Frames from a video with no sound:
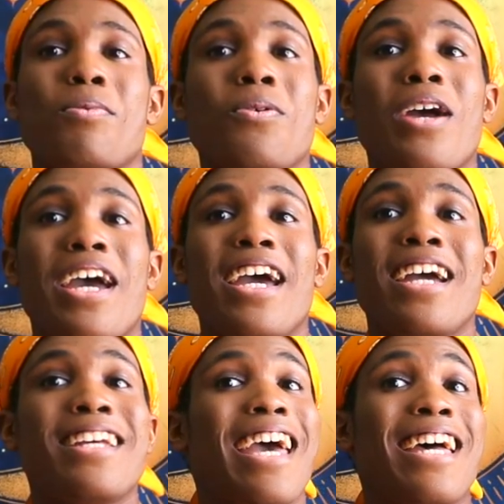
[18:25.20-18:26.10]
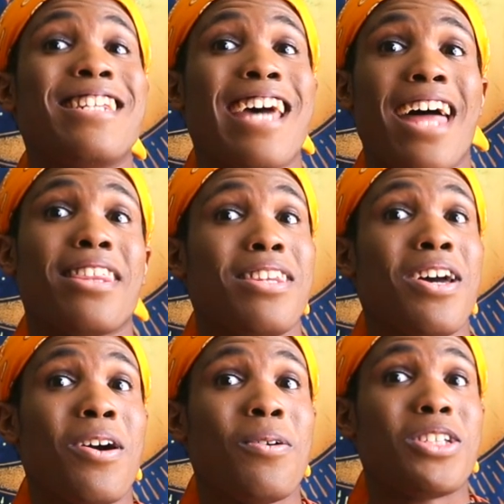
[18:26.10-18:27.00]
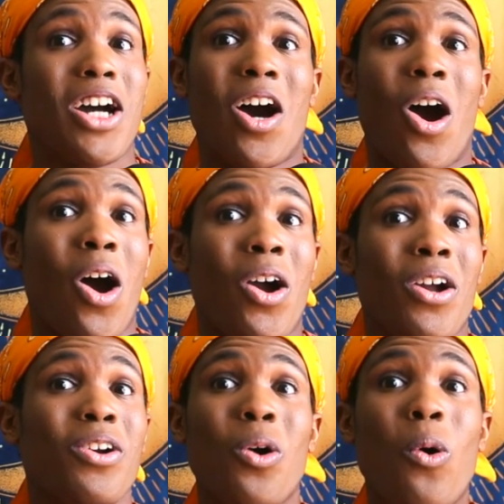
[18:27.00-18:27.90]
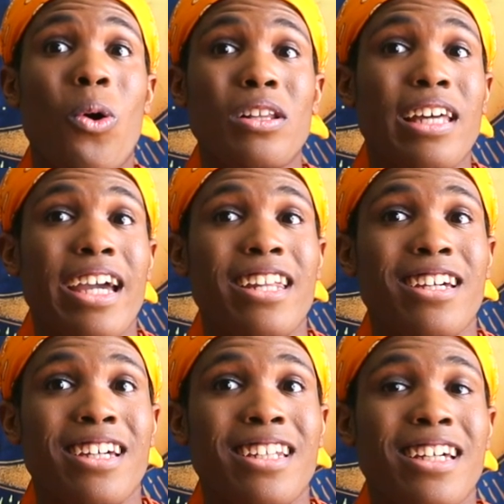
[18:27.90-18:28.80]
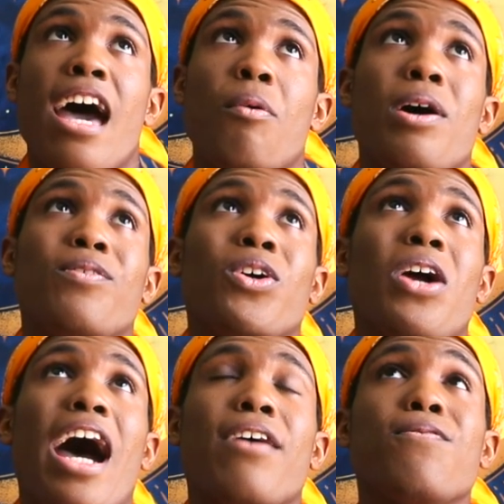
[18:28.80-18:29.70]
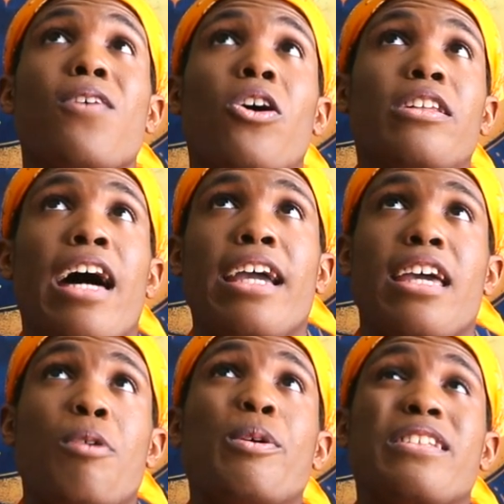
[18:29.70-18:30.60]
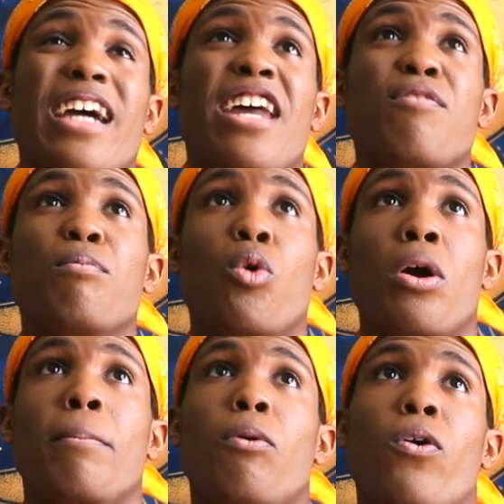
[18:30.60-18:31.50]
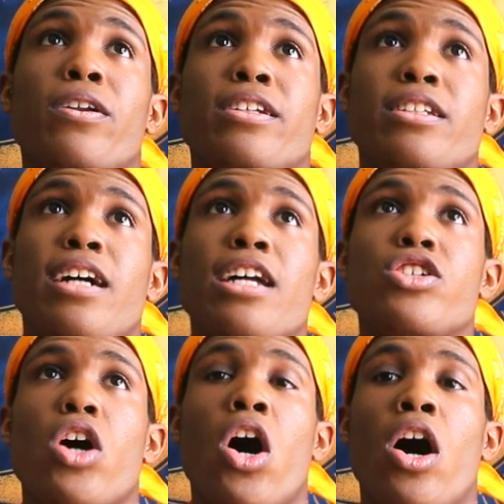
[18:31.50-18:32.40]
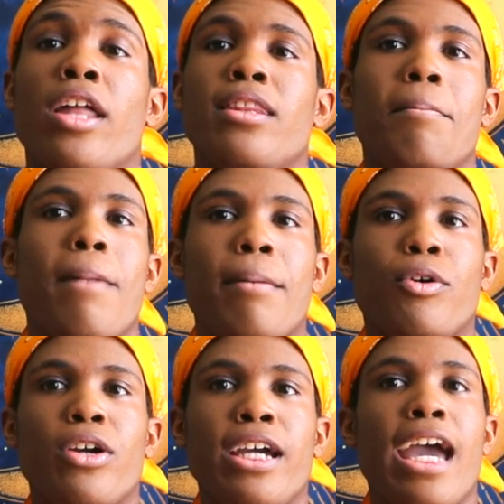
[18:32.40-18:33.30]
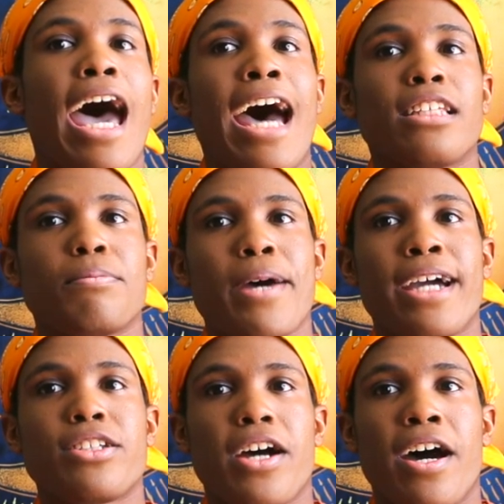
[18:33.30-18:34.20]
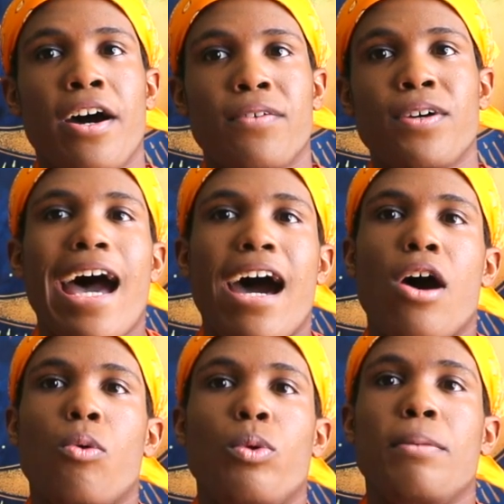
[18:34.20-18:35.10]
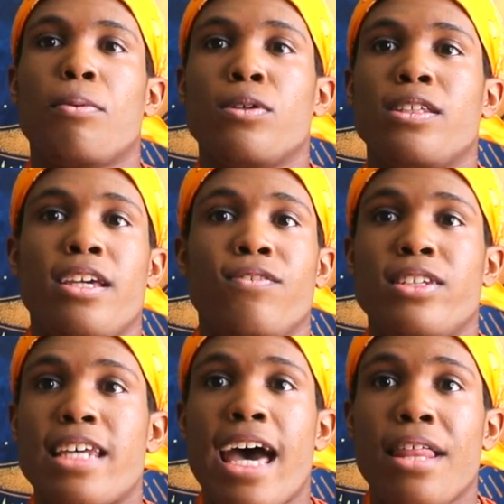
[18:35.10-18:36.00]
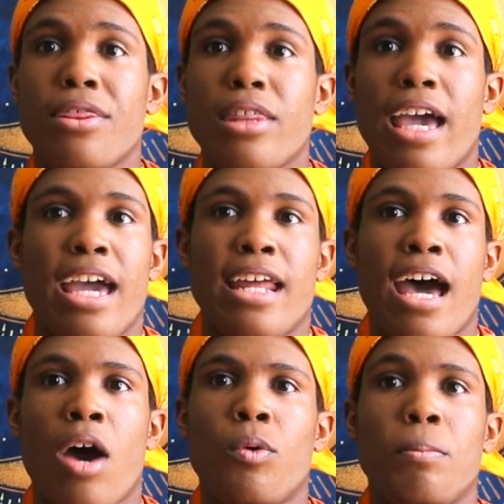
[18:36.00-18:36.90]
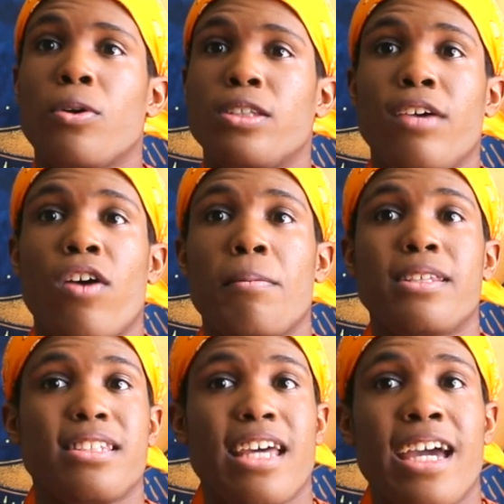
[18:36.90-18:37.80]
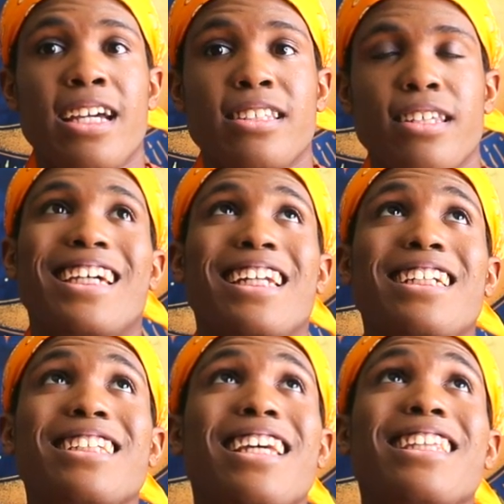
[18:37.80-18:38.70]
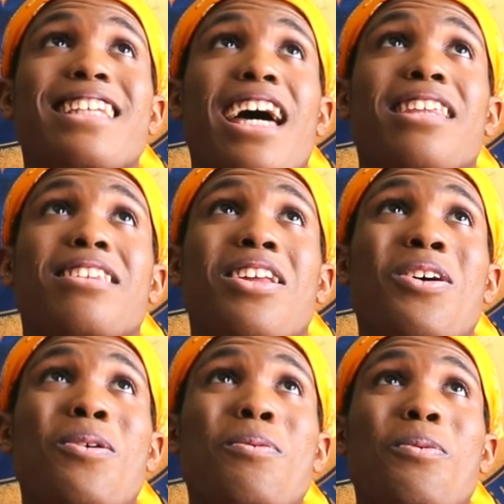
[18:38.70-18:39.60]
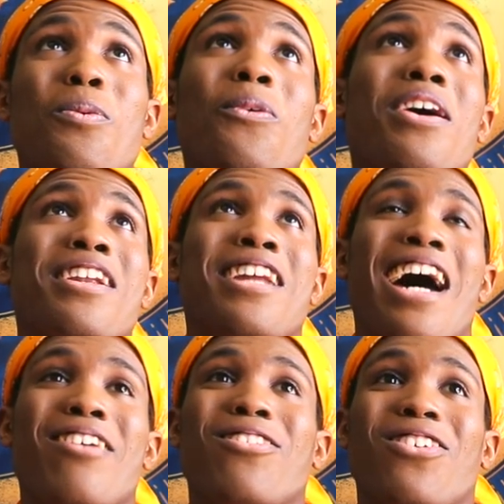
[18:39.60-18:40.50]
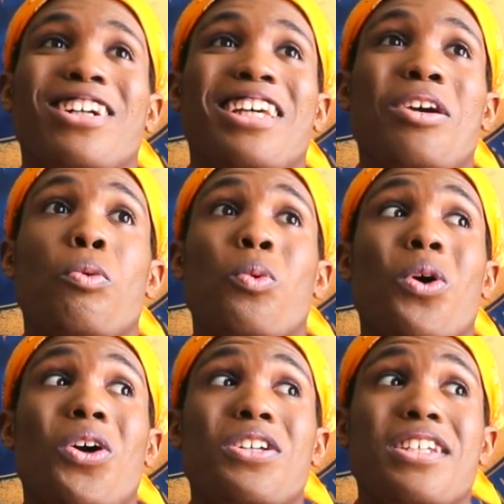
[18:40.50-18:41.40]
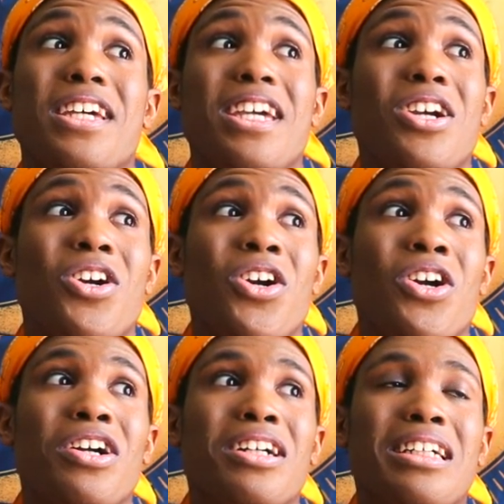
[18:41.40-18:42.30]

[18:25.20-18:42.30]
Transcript: Parade and Death Note are correlated. However, I felt like it was kind of more important to touch on the memory aspect of how we perceive death and how we perceive our mistakes. And I just think Death Note wouldn't have really worked here.